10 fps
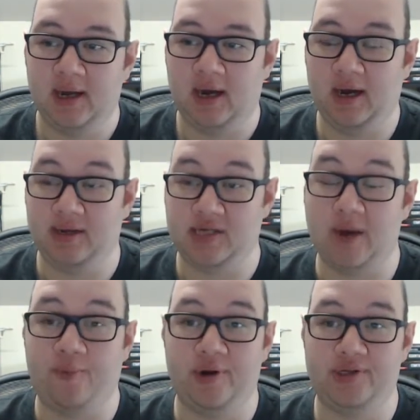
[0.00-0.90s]

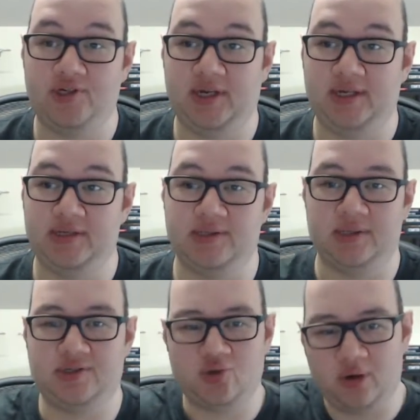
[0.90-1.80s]
atop which is
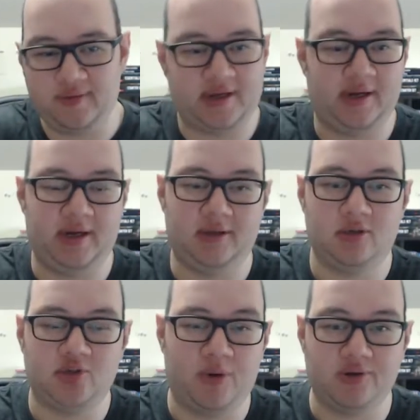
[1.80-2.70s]
sort of like a
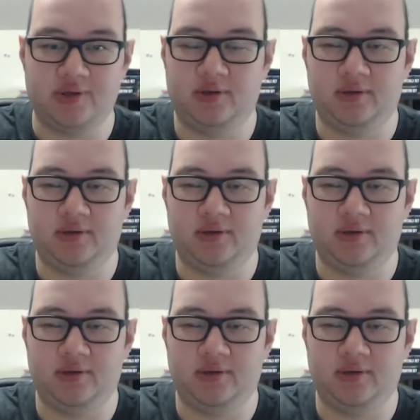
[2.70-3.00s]
Stonehenge